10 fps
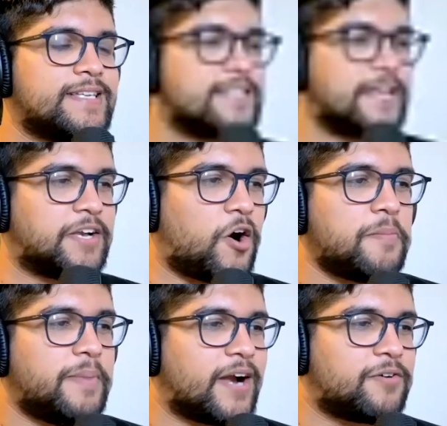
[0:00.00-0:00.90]
like our
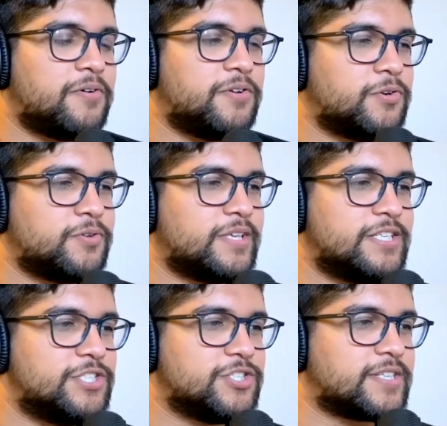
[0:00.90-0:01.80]
background, he's
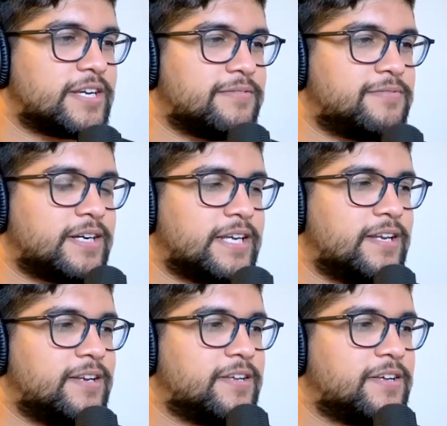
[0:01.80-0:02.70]
just like a
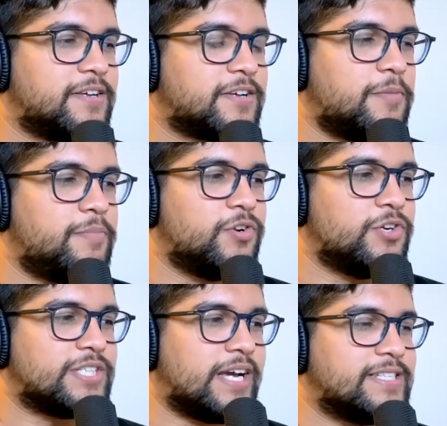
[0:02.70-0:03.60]
fucking computer
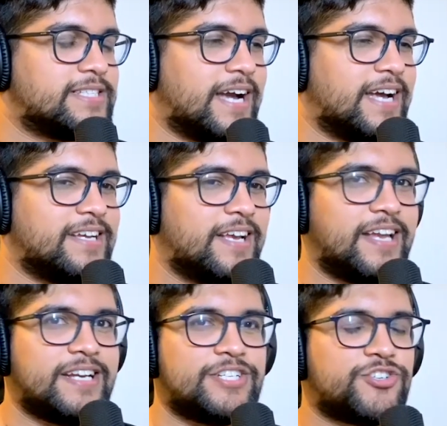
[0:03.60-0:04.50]
science guy, and he's